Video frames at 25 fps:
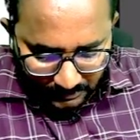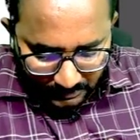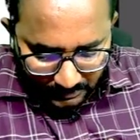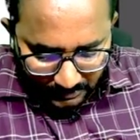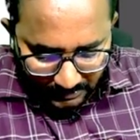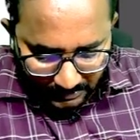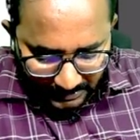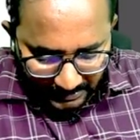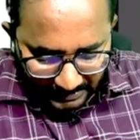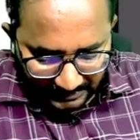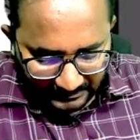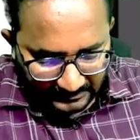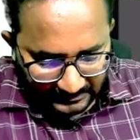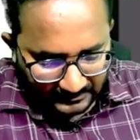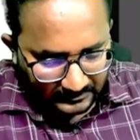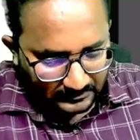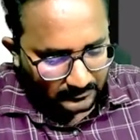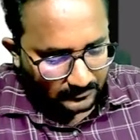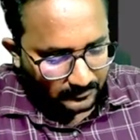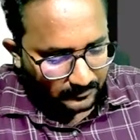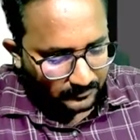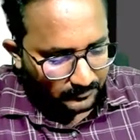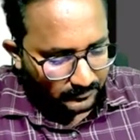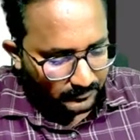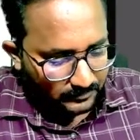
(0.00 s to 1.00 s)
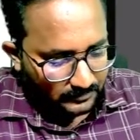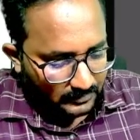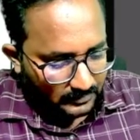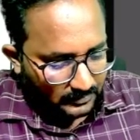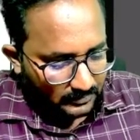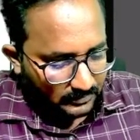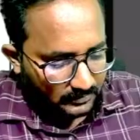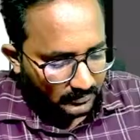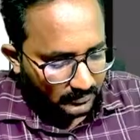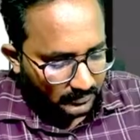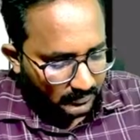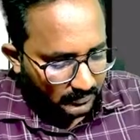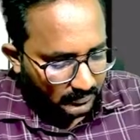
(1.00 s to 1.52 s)
Yes,
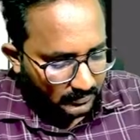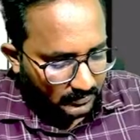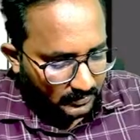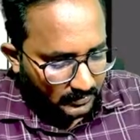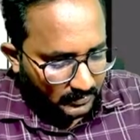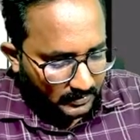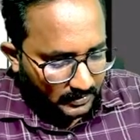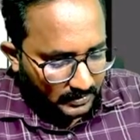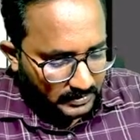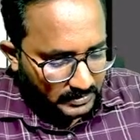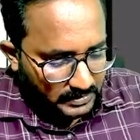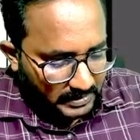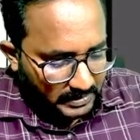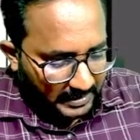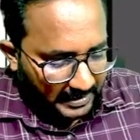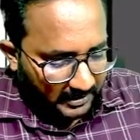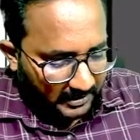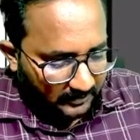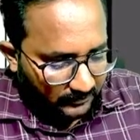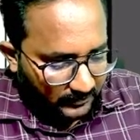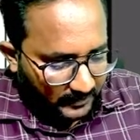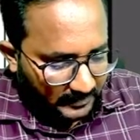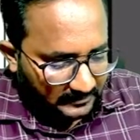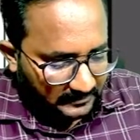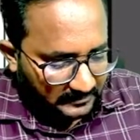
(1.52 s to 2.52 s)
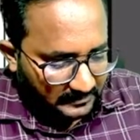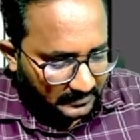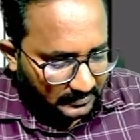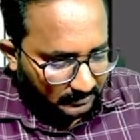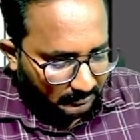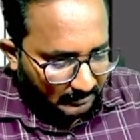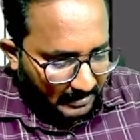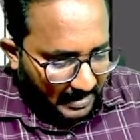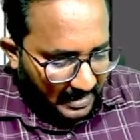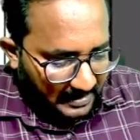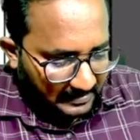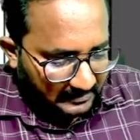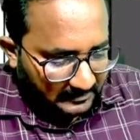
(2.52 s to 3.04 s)
31st
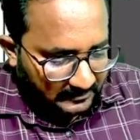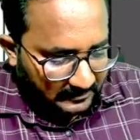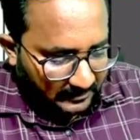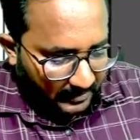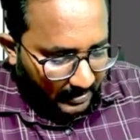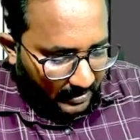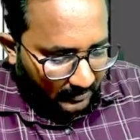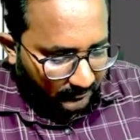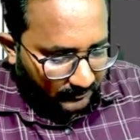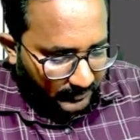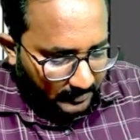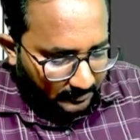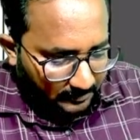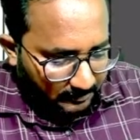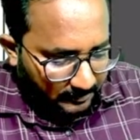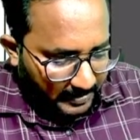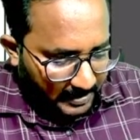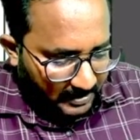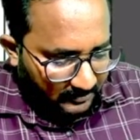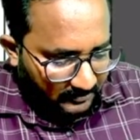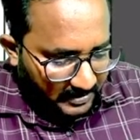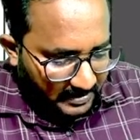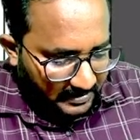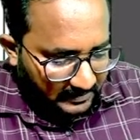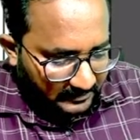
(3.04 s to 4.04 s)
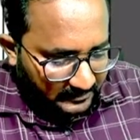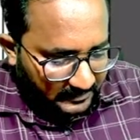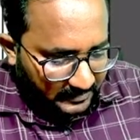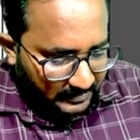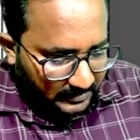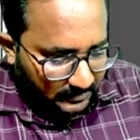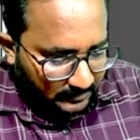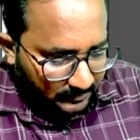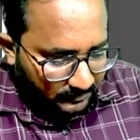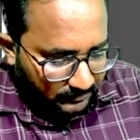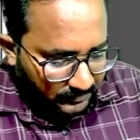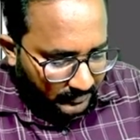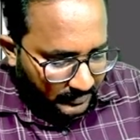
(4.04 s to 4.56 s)
March of an previous year.
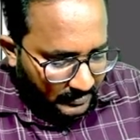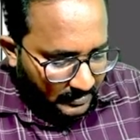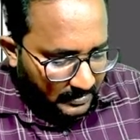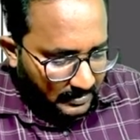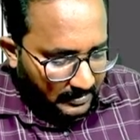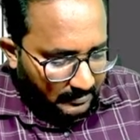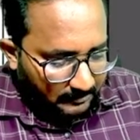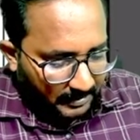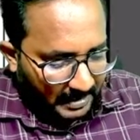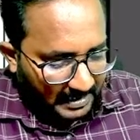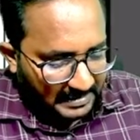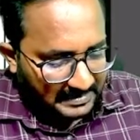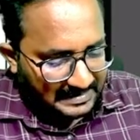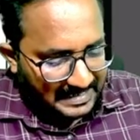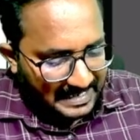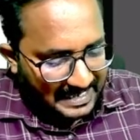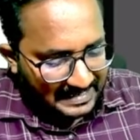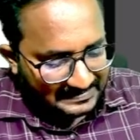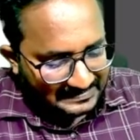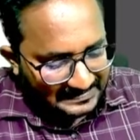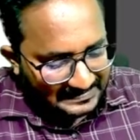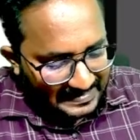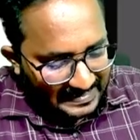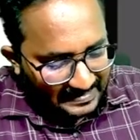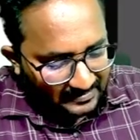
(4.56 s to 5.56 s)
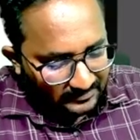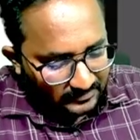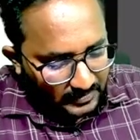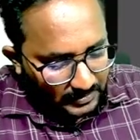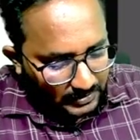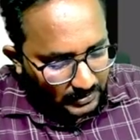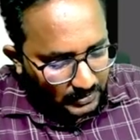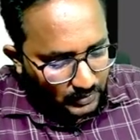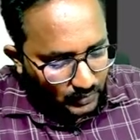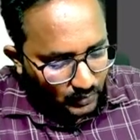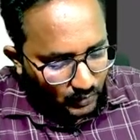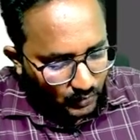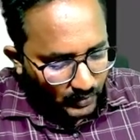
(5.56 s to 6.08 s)
But they are saying the
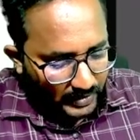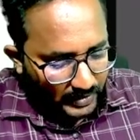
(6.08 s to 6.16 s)
due